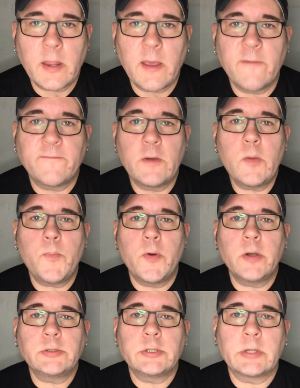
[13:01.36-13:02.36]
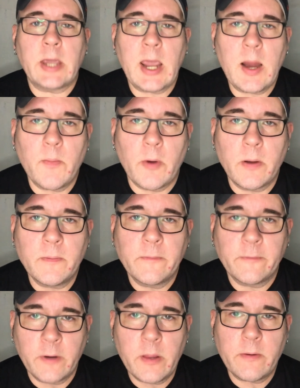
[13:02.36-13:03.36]
If you put your camera
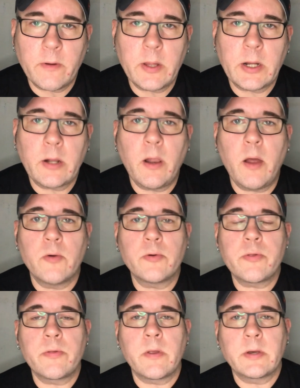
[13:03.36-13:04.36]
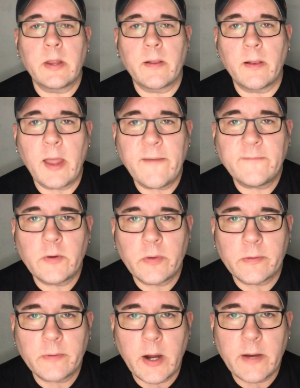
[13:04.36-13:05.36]
really close to the left or
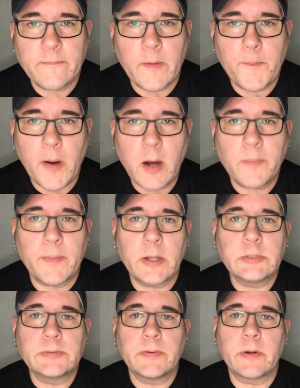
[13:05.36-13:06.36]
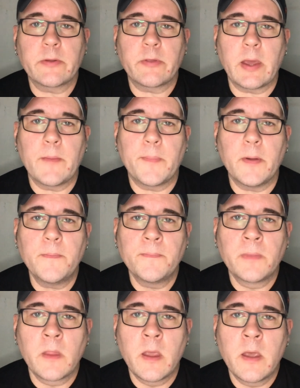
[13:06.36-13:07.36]
the right of a park bench, for example,
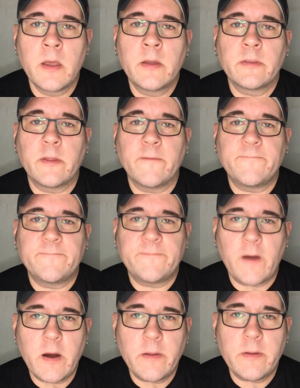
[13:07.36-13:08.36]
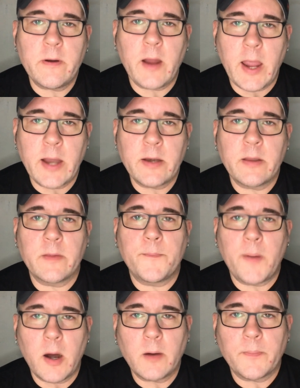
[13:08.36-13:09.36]
the farther end of the
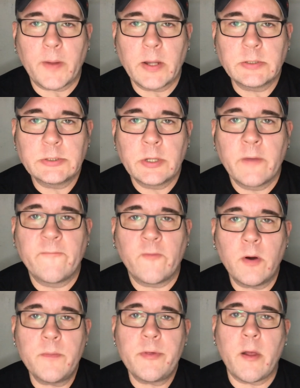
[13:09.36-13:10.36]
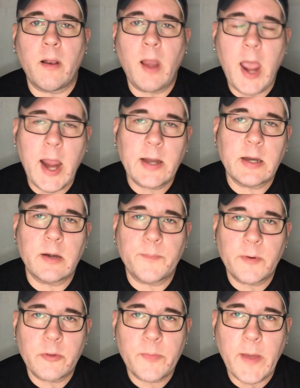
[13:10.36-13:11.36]
park bench forms a line in a
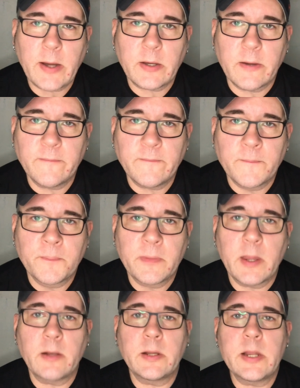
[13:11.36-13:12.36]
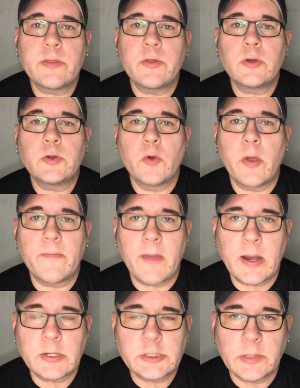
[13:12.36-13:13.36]
perspective that leads you to a
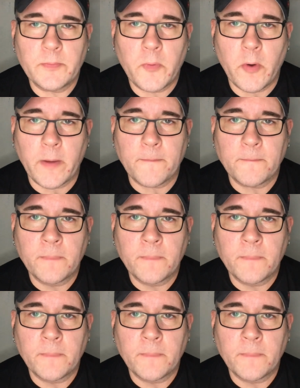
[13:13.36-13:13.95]
vanishing point.